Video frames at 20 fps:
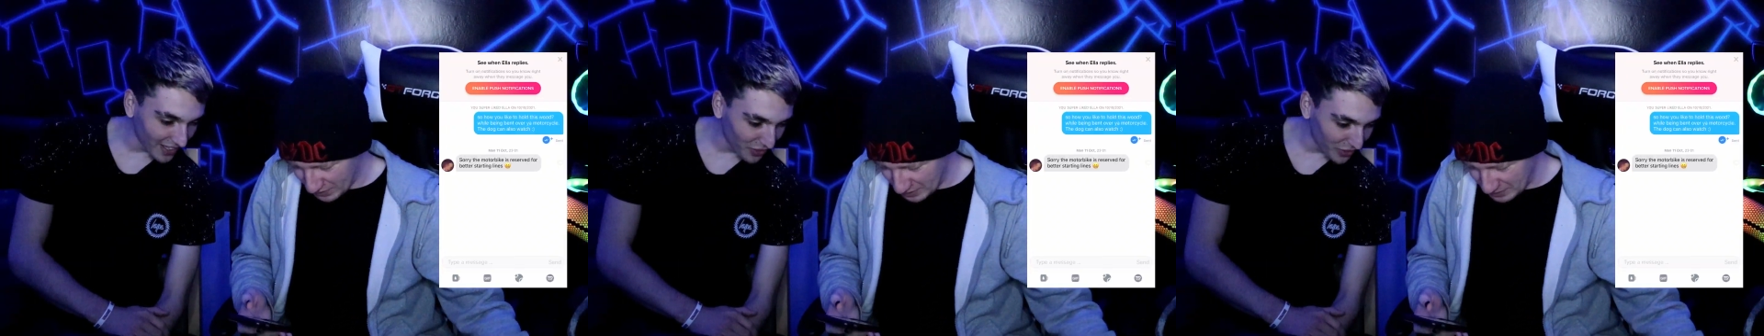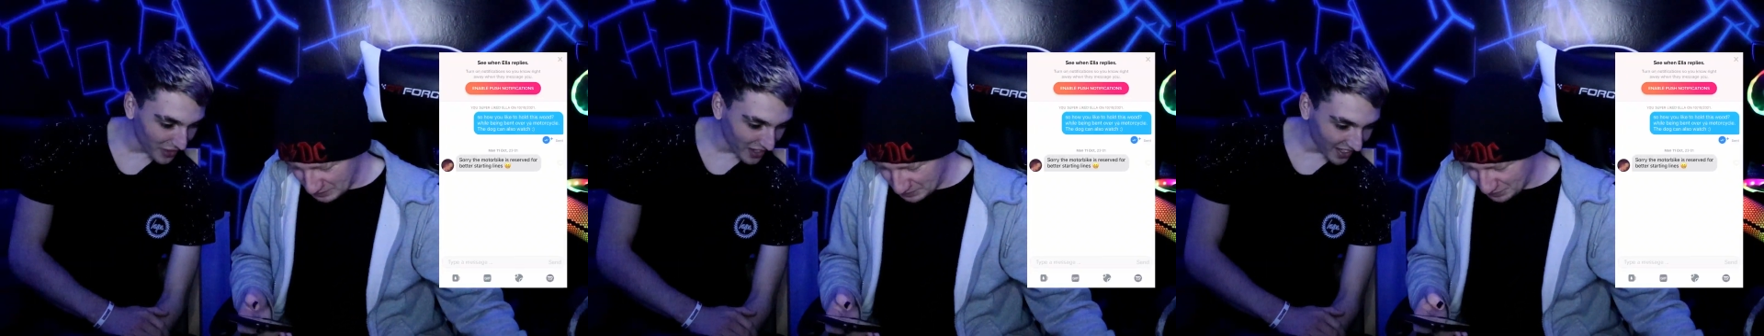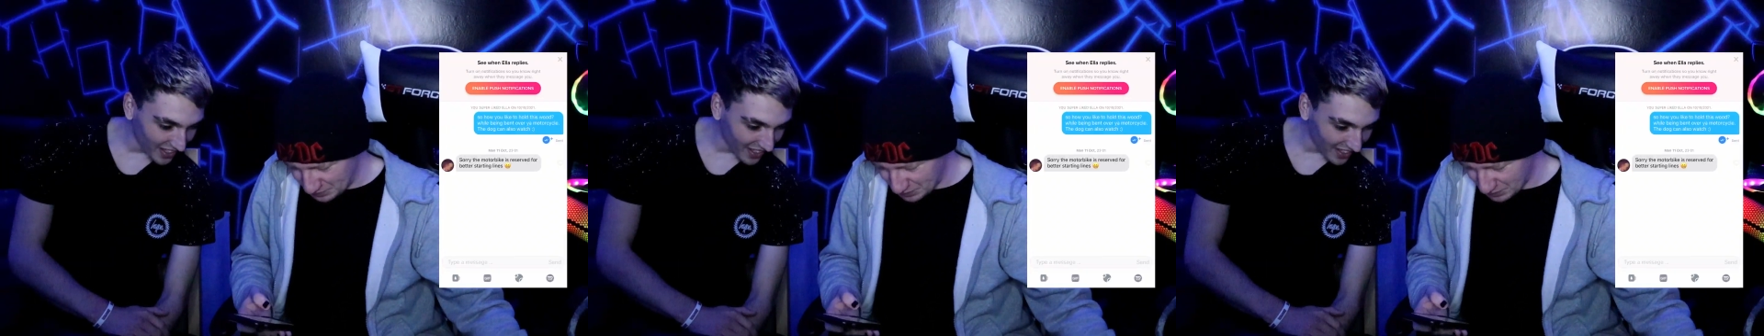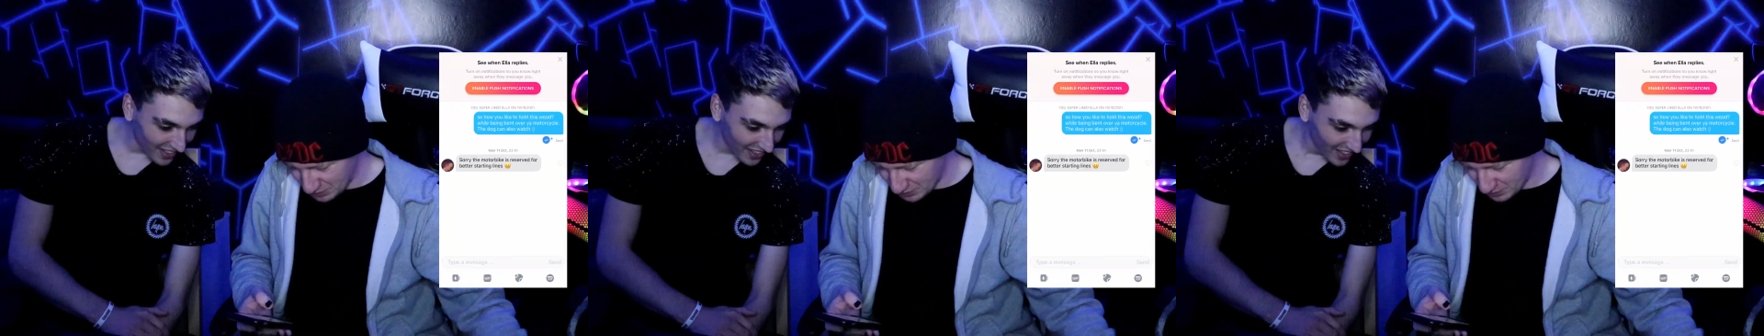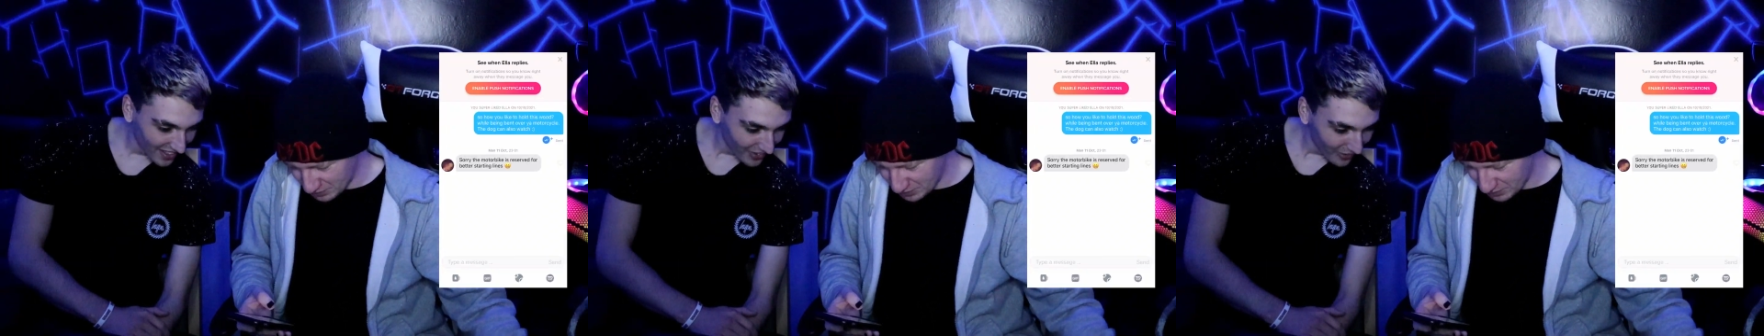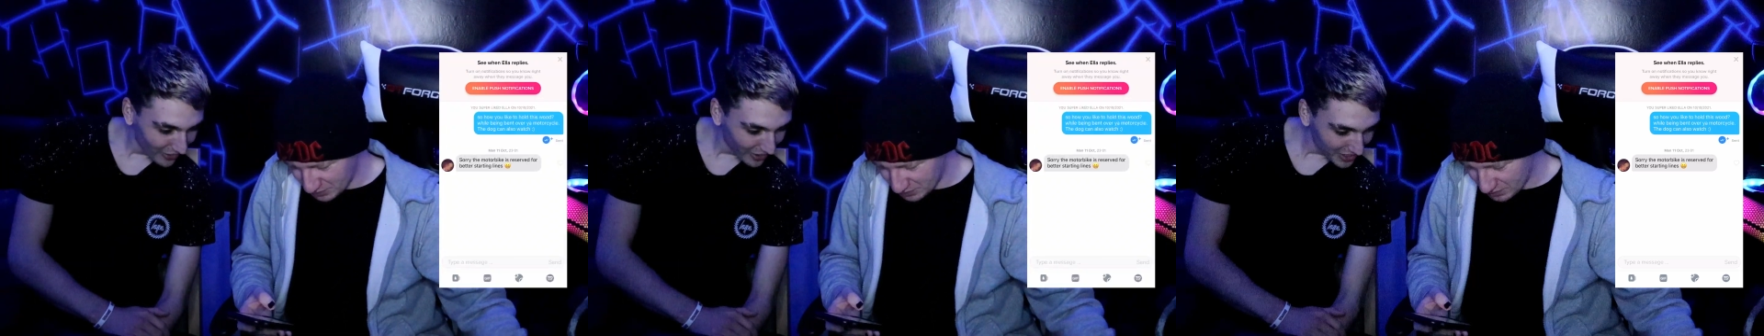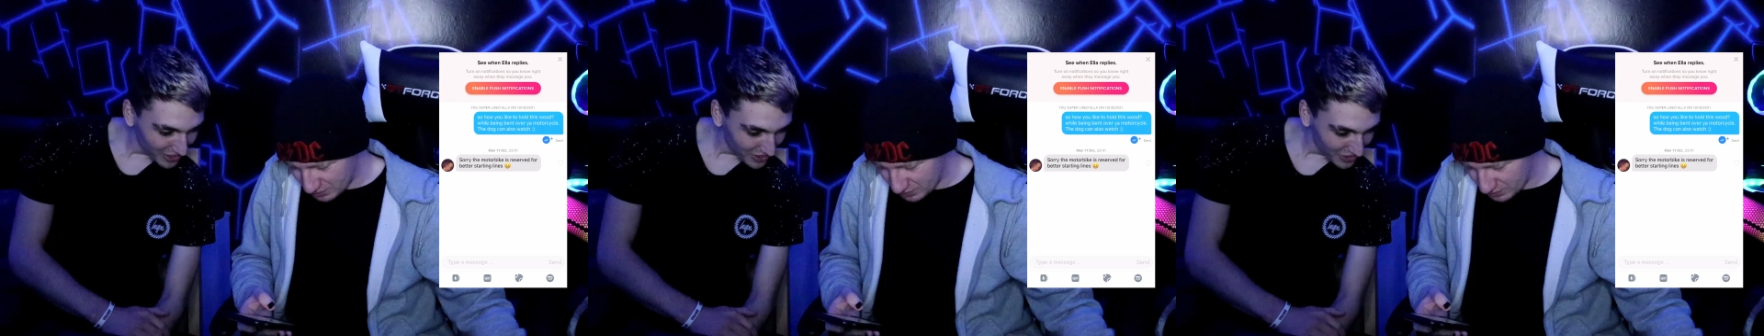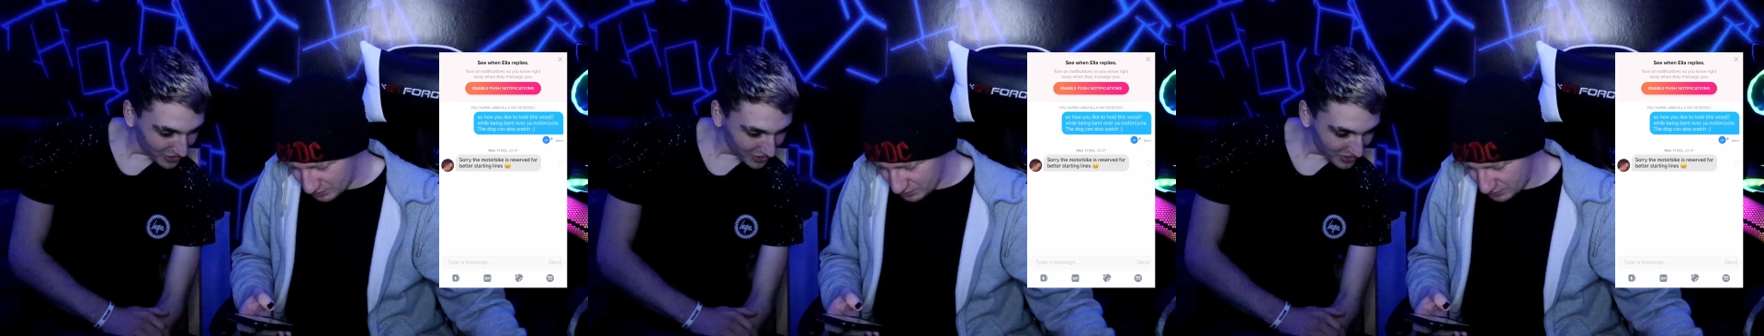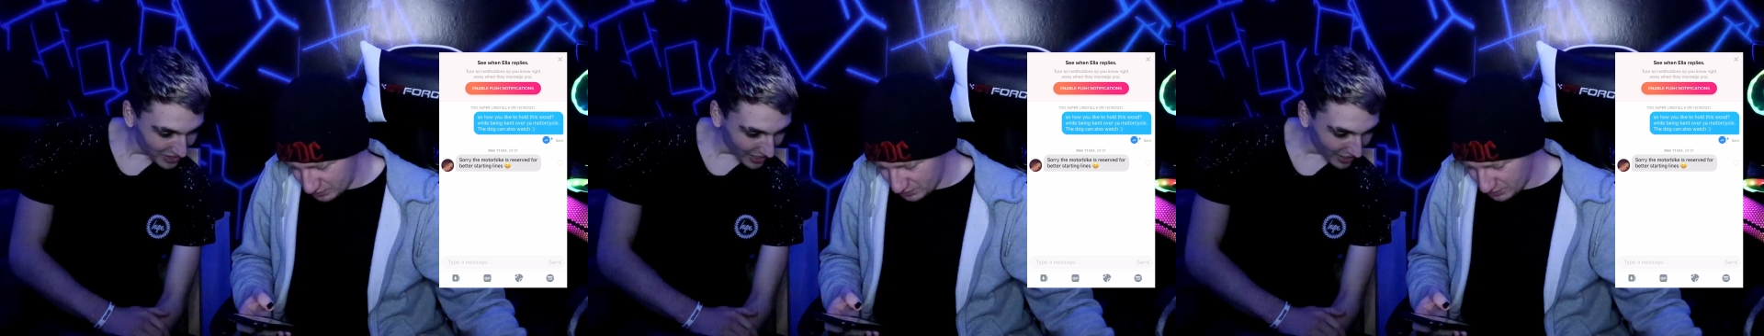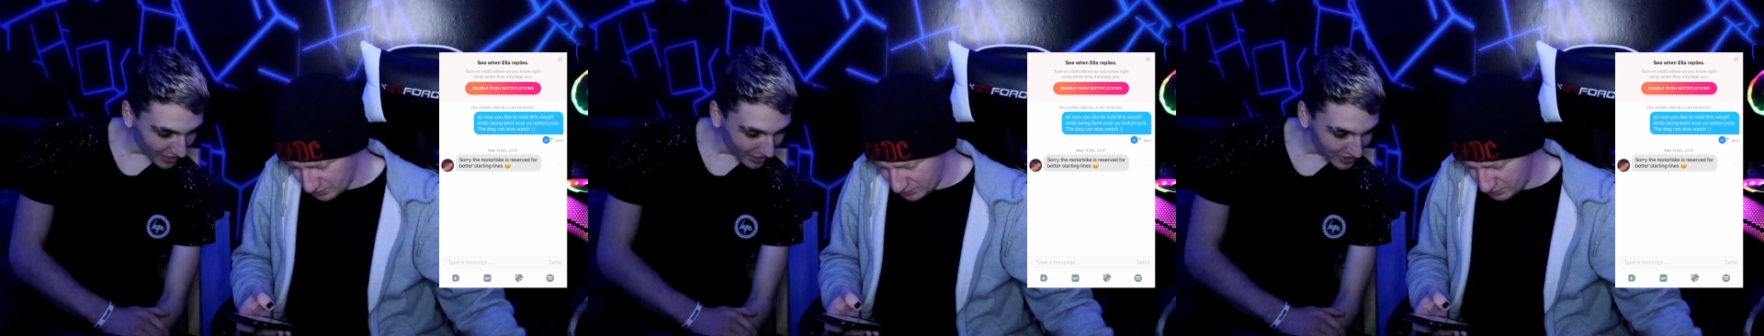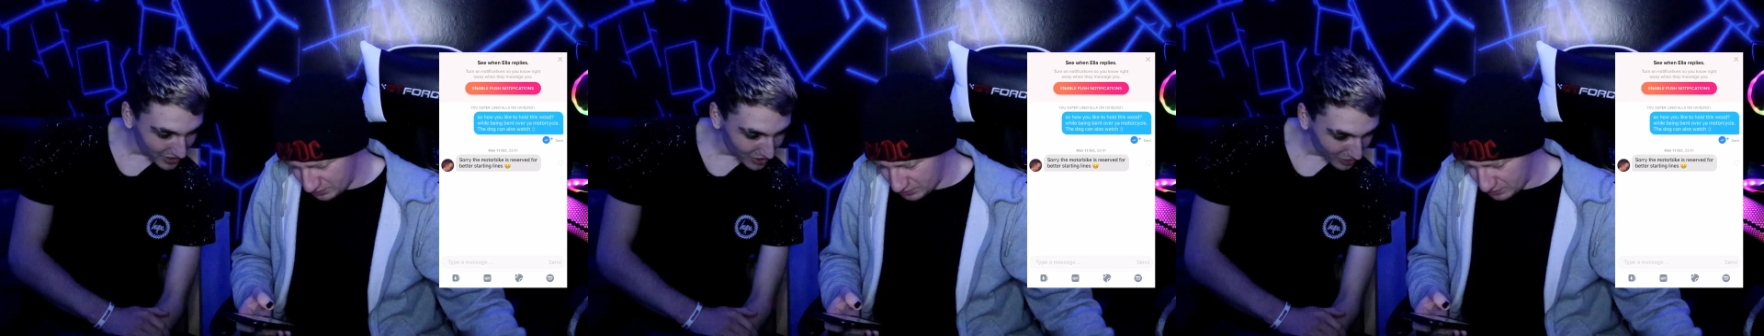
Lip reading: I think. What did you say?